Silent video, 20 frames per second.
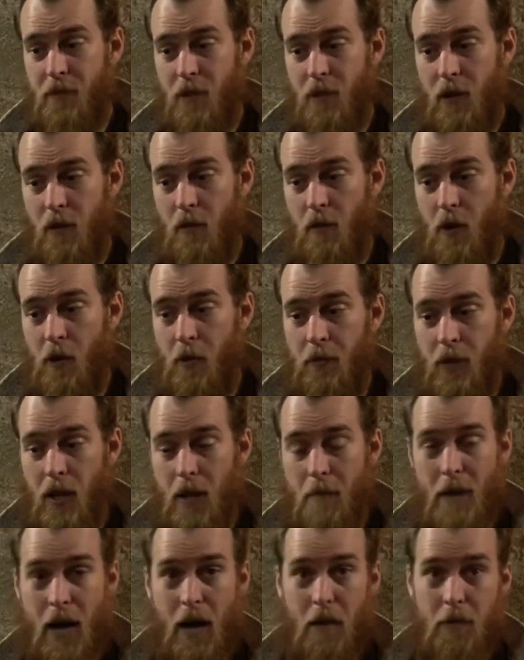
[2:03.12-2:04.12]
there are only
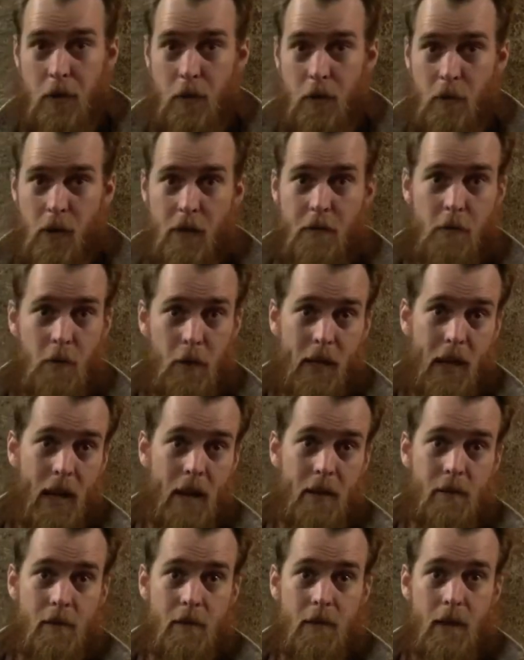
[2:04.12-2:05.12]
about 24
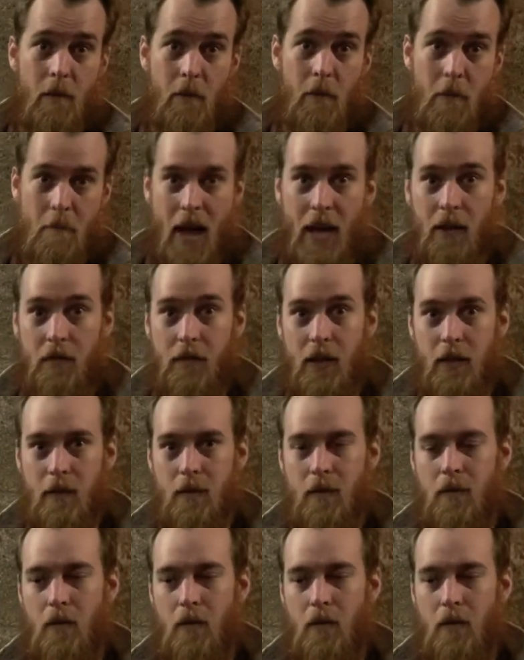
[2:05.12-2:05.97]
cases that we make of this.